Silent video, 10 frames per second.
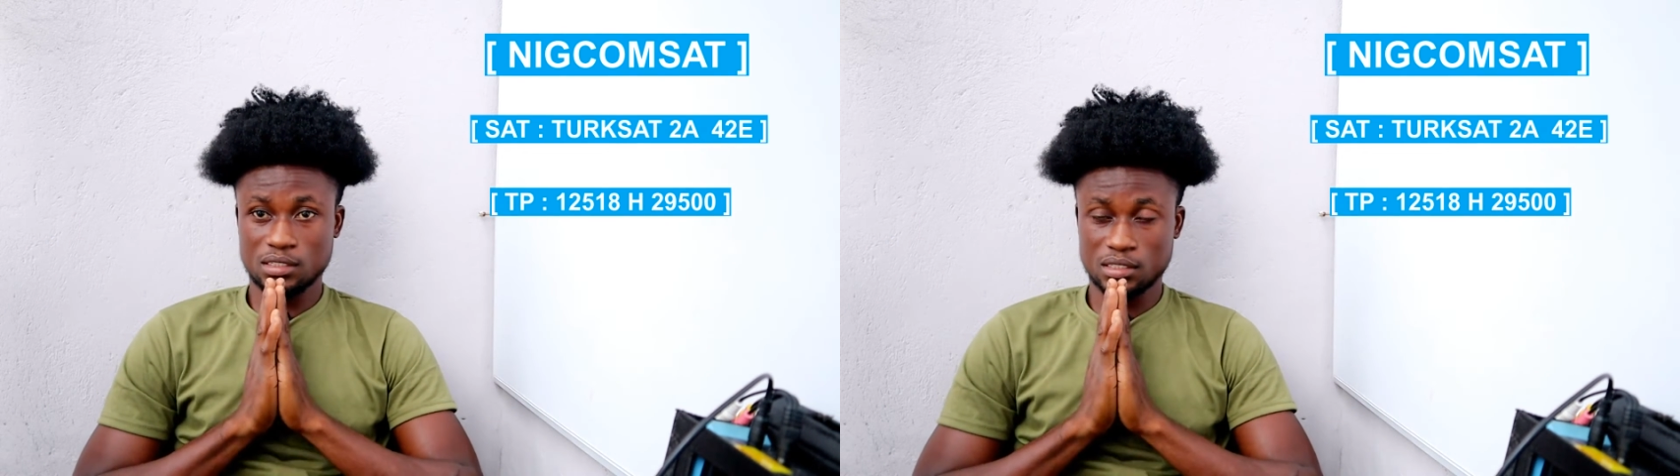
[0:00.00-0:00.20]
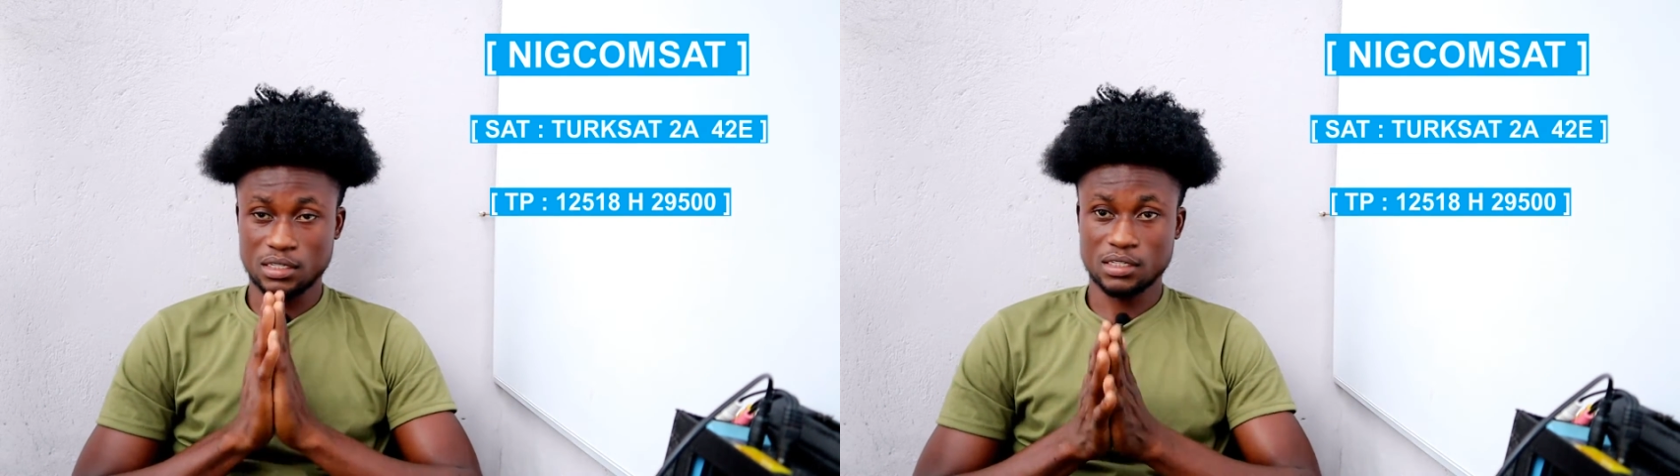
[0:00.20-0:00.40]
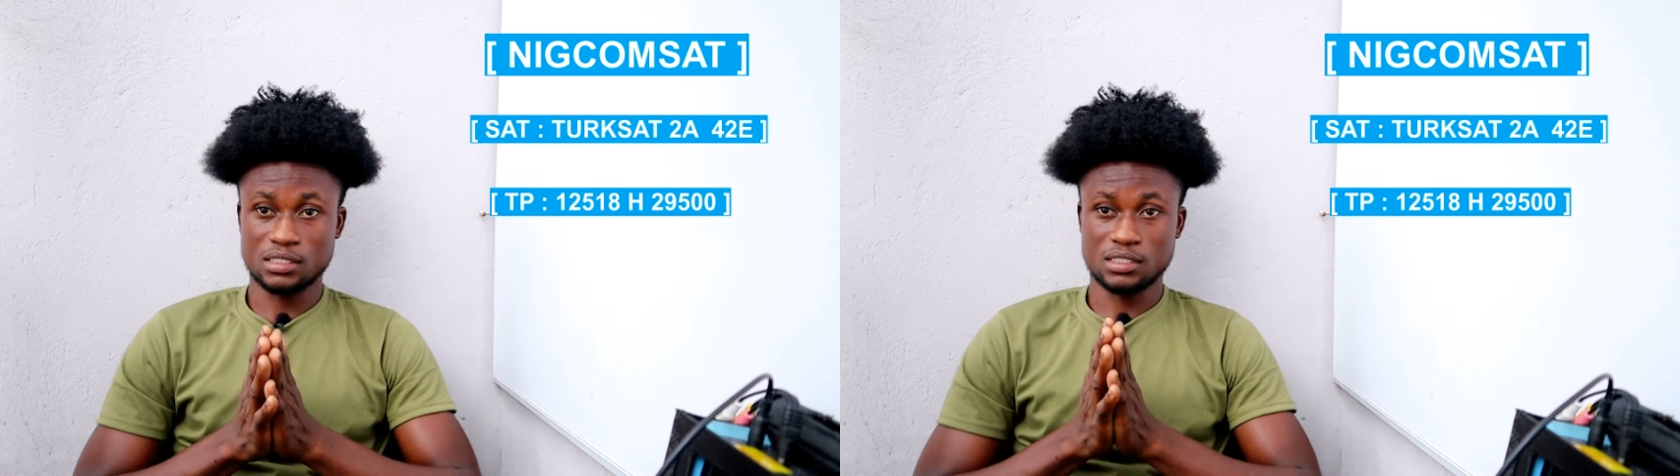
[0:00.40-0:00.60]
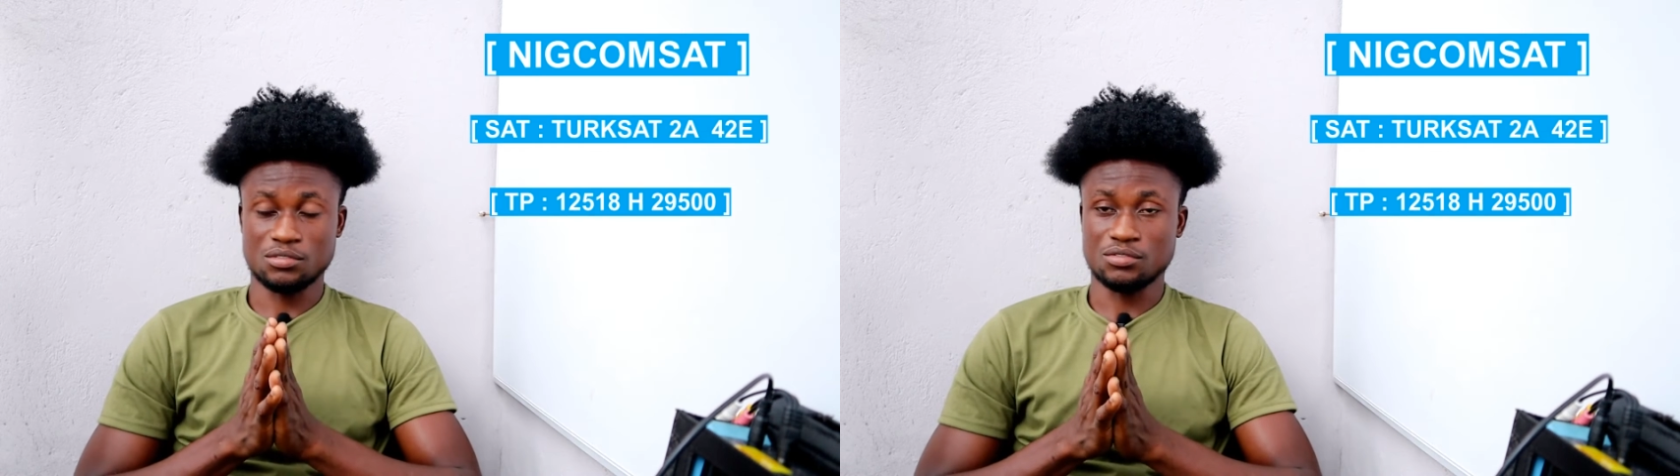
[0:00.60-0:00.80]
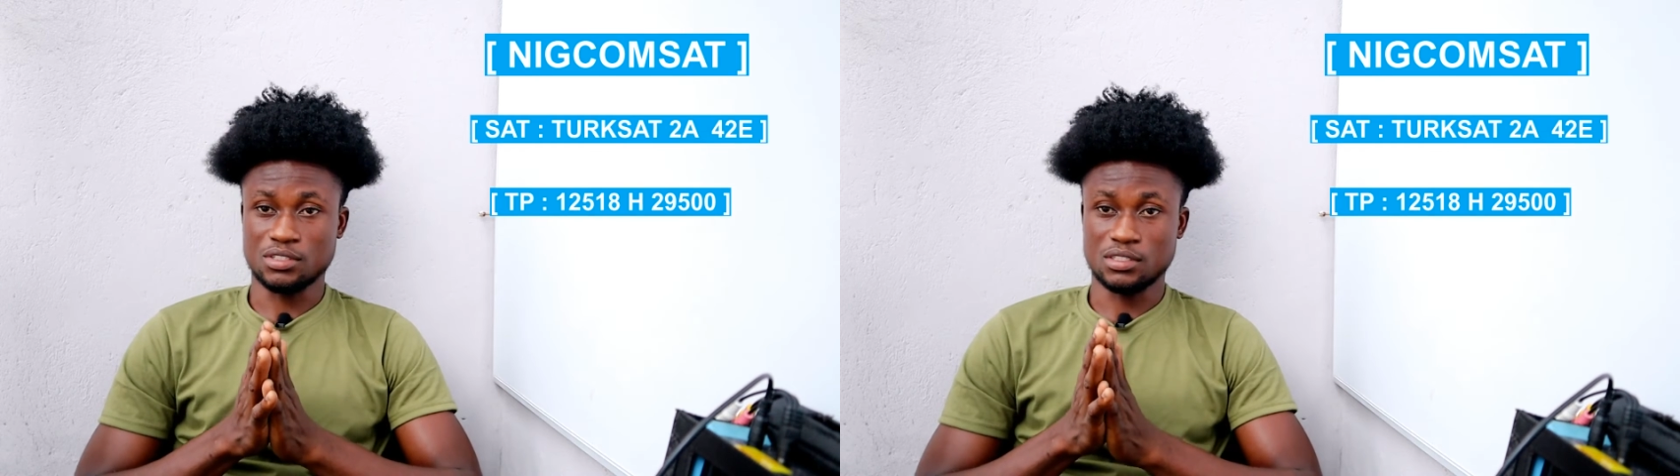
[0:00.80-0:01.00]

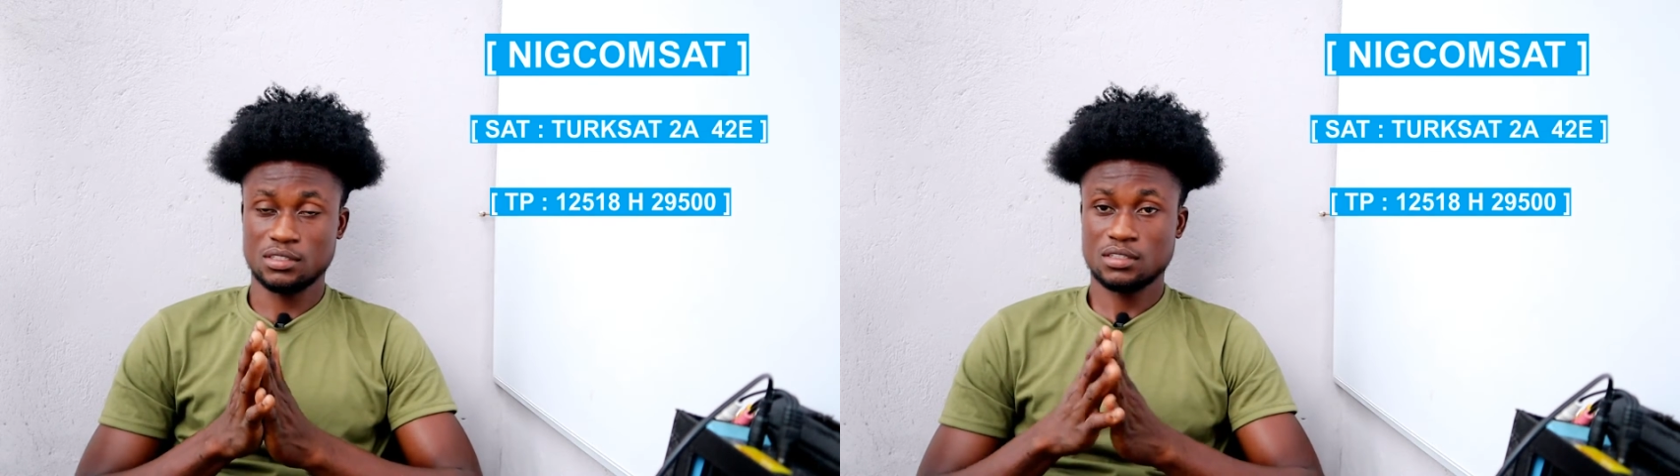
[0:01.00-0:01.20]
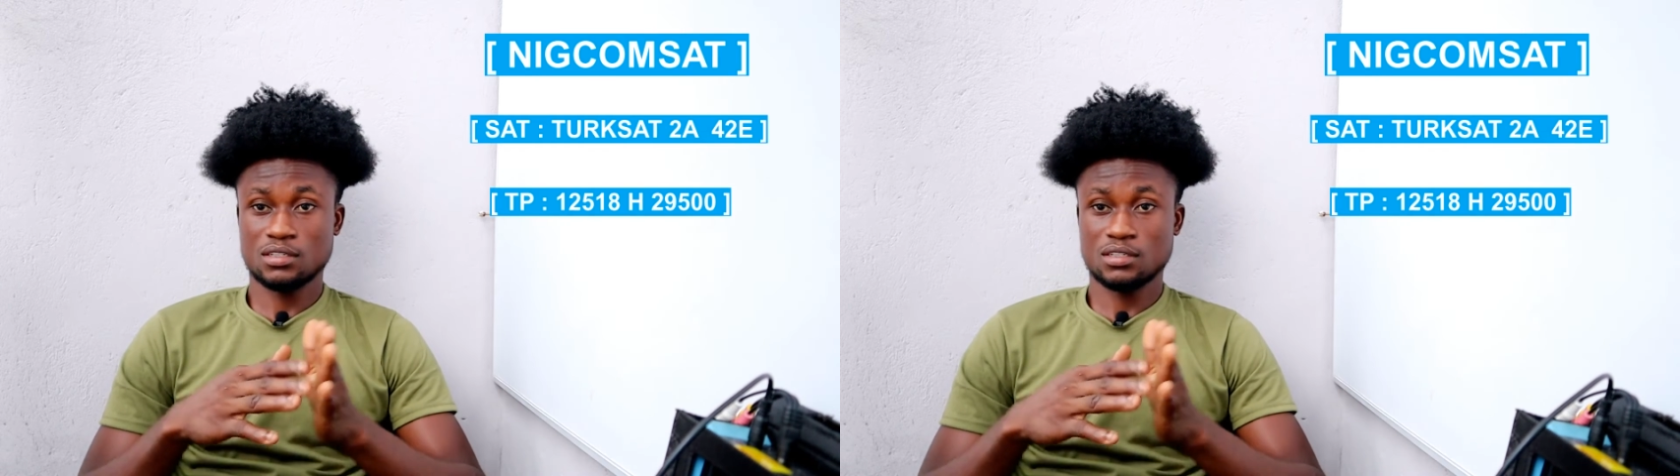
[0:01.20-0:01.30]
DSTV